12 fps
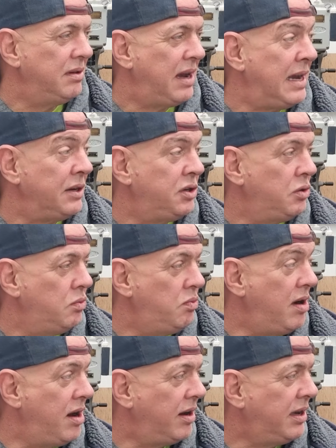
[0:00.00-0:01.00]
actual
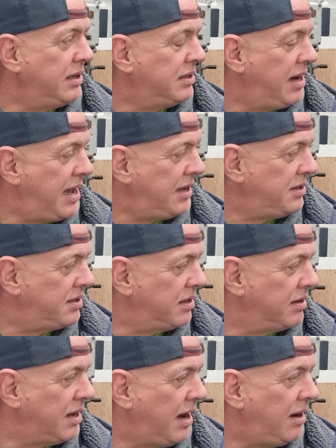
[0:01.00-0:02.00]
work is less
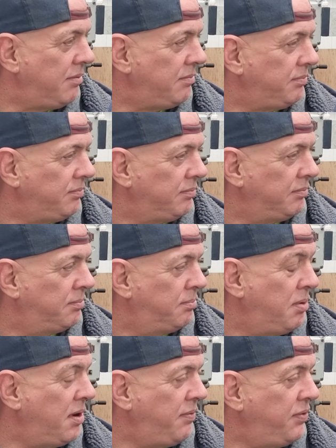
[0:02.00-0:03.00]
than that.
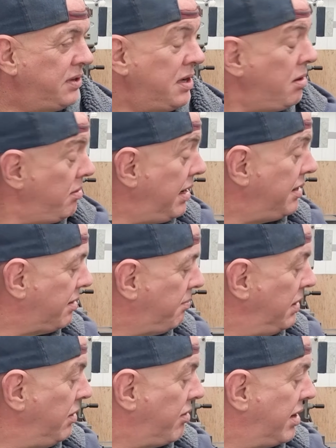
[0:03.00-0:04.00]
But for 2 years I've
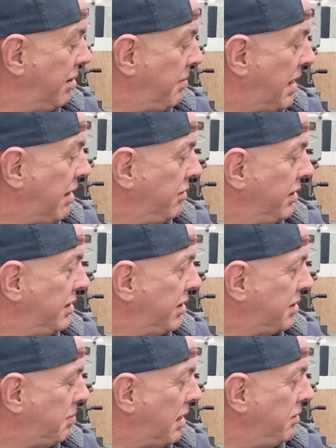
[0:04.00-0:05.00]
been knocking about on this, I
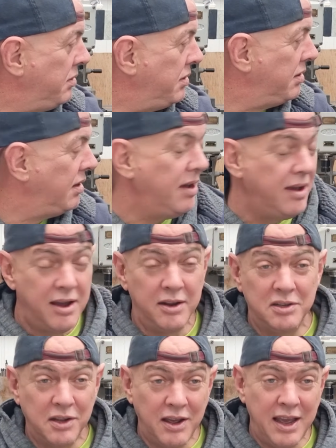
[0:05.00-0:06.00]
suppose.
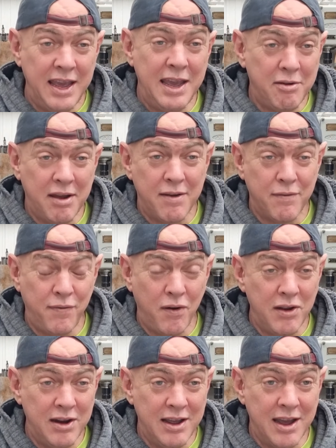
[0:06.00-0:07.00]
And to hear it
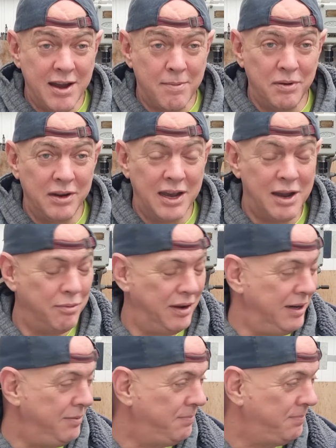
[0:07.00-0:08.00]
finally up and
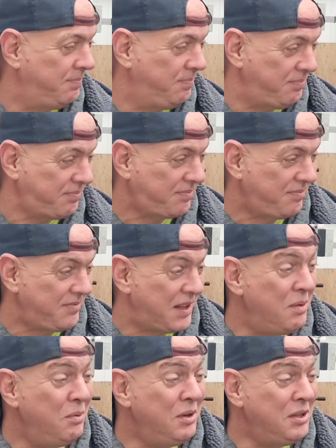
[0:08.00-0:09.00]
going
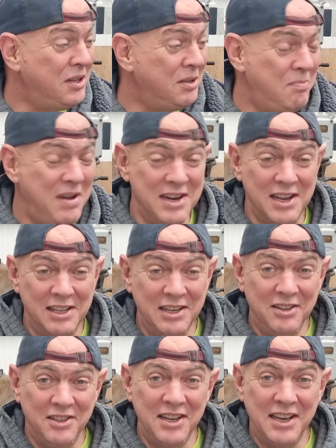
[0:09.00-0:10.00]
was just mint. And
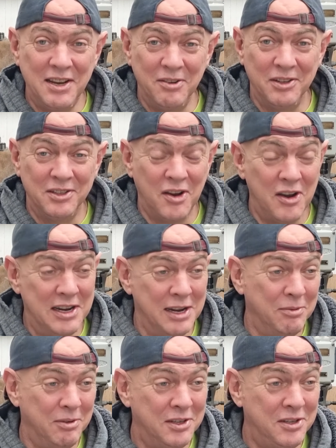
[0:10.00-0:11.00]
then you stick it on a dyno
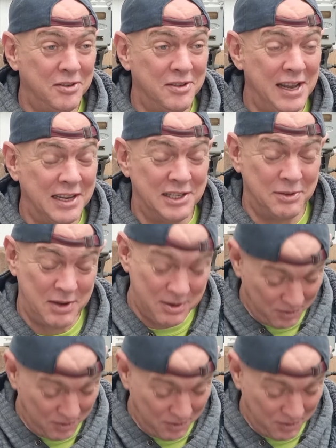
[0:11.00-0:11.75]
and you stood next to it